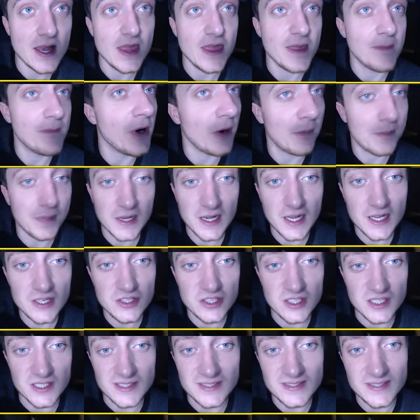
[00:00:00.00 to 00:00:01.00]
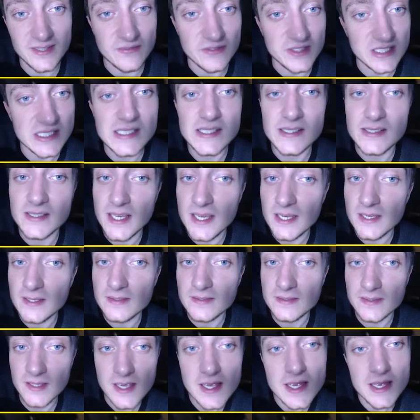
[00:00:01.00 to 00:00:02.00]
The population is
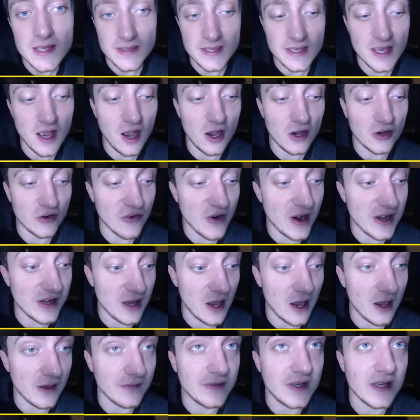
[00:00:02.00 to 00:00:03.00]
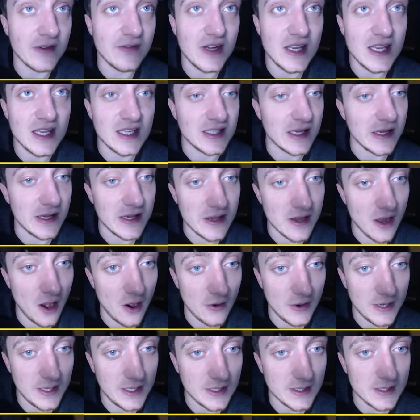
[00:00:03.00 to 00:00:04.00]
76. The art grade I've given it is
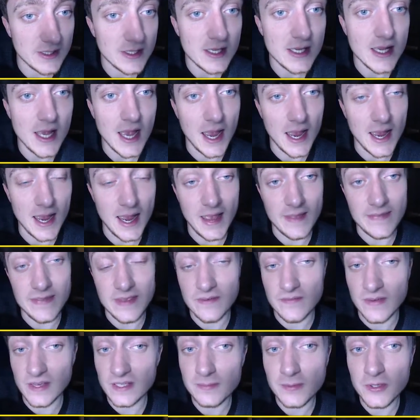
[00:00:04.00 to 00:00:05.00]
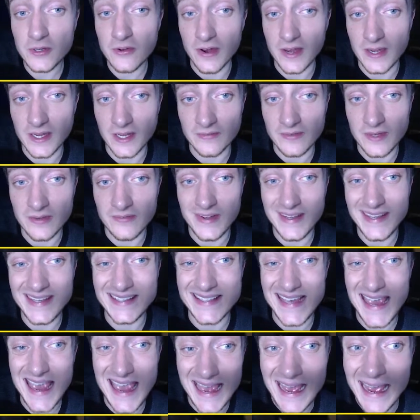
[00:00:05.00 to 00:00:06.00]
9, and the investment grade I've given it
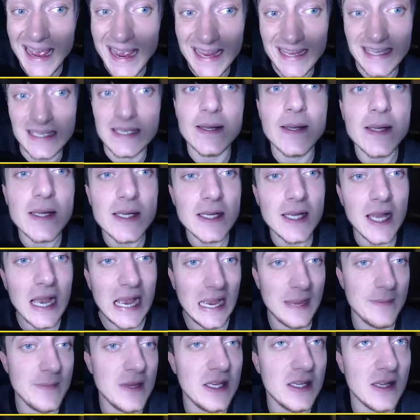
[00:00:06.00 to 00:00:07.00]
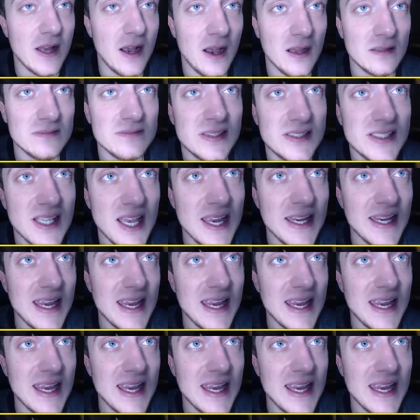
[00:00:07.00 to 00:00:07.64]
is A. I mean, I'm saying